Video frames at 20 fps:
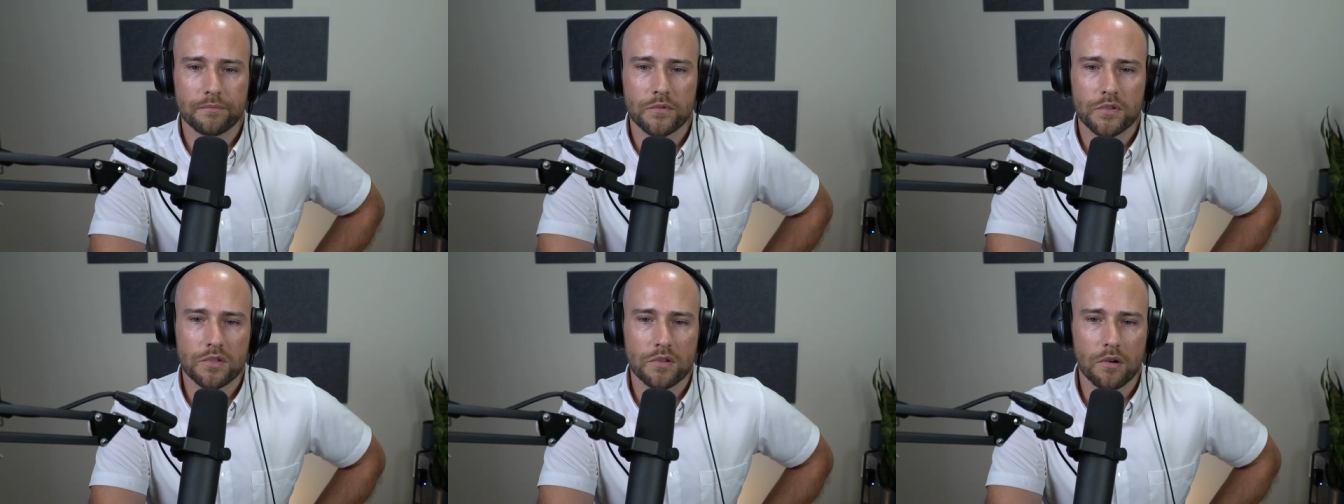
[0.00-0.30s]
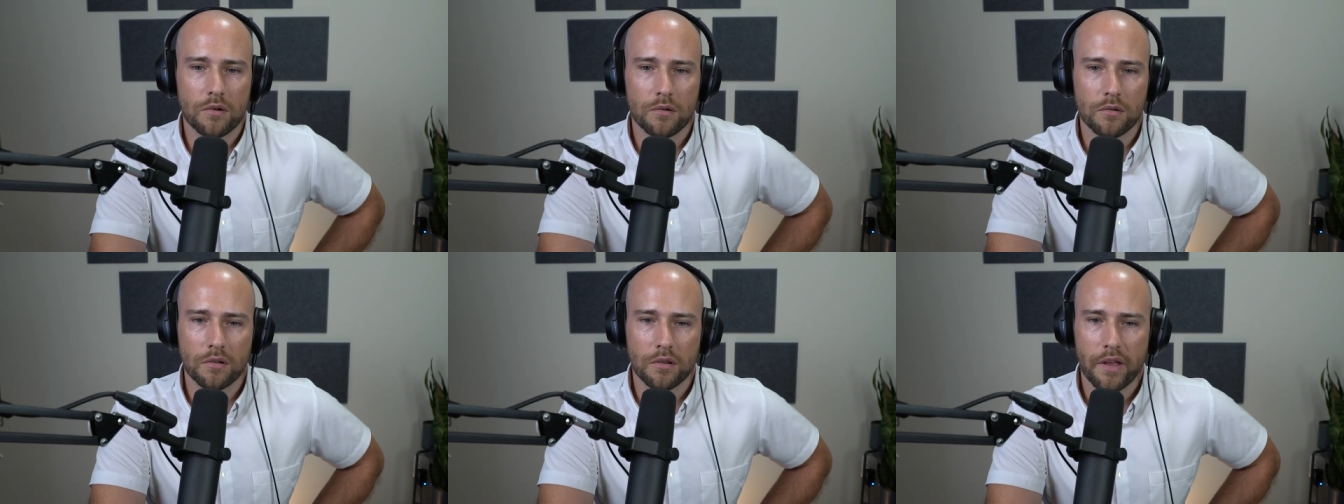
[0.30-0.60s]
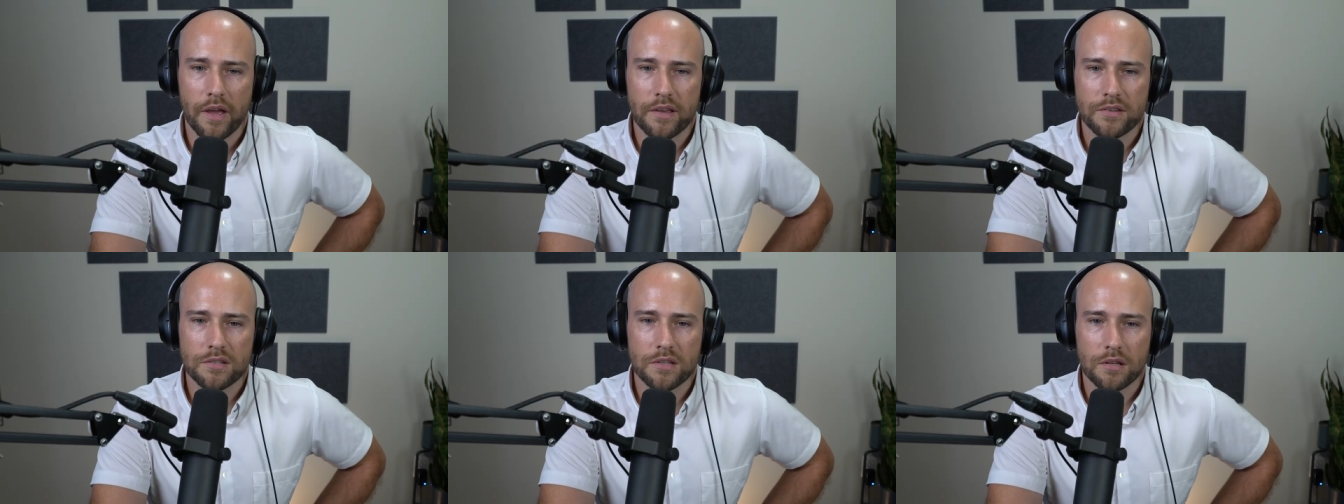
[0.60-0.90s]
So,
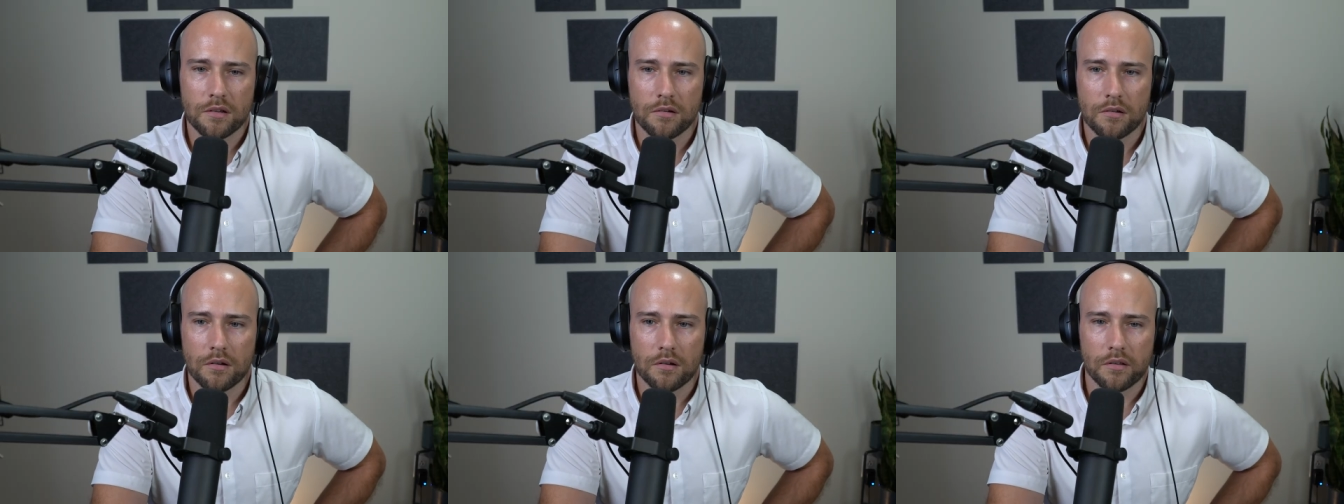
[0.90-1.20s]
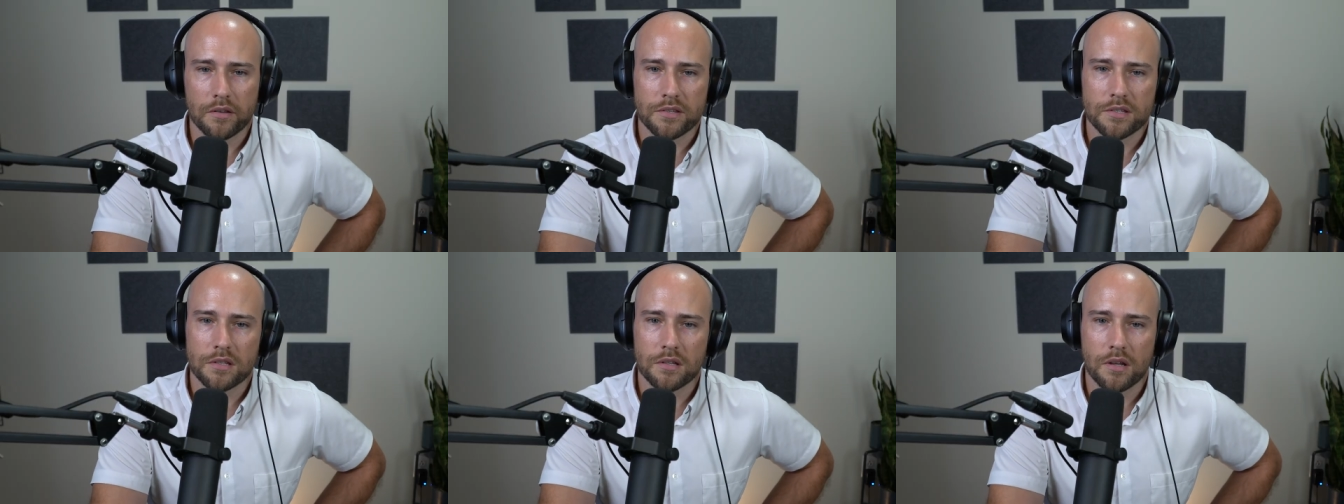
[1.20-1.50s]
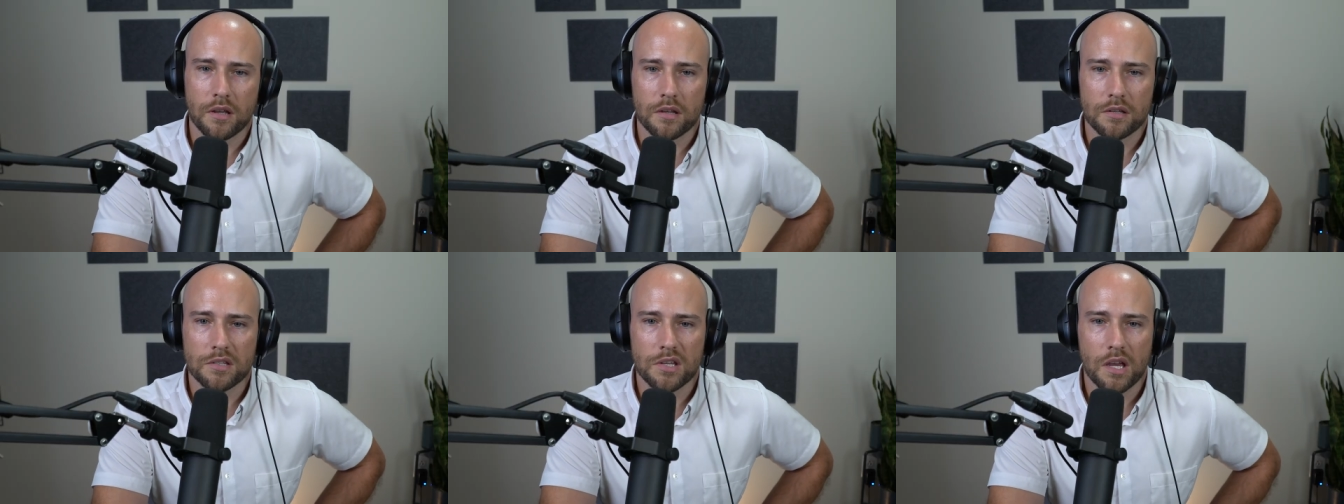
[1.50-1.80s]
last thing on our list
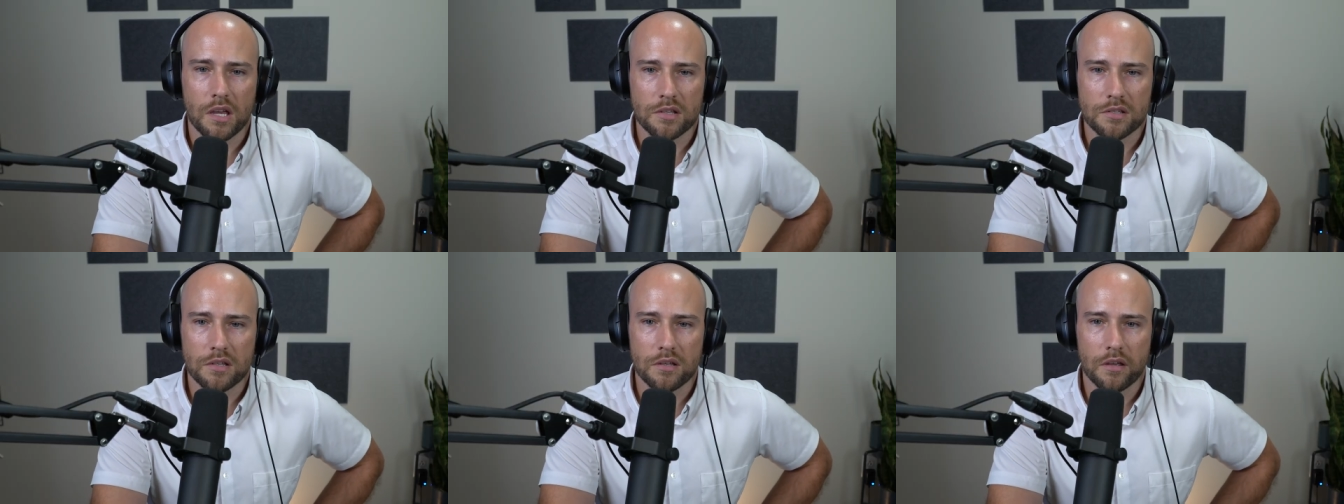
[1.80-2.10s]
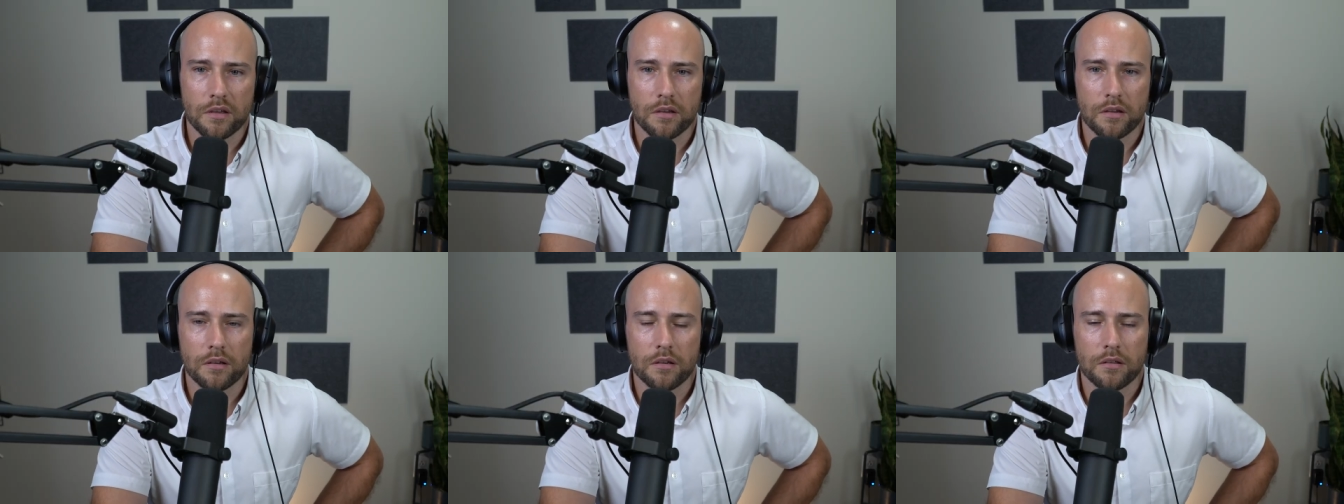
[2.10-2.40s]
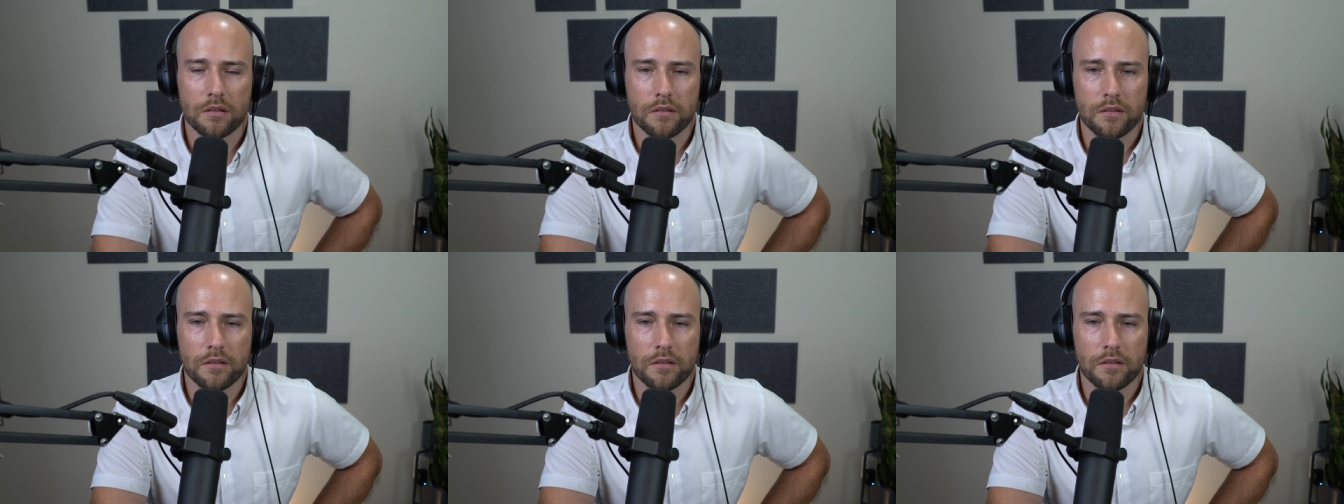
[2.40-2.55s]
today, Tesla.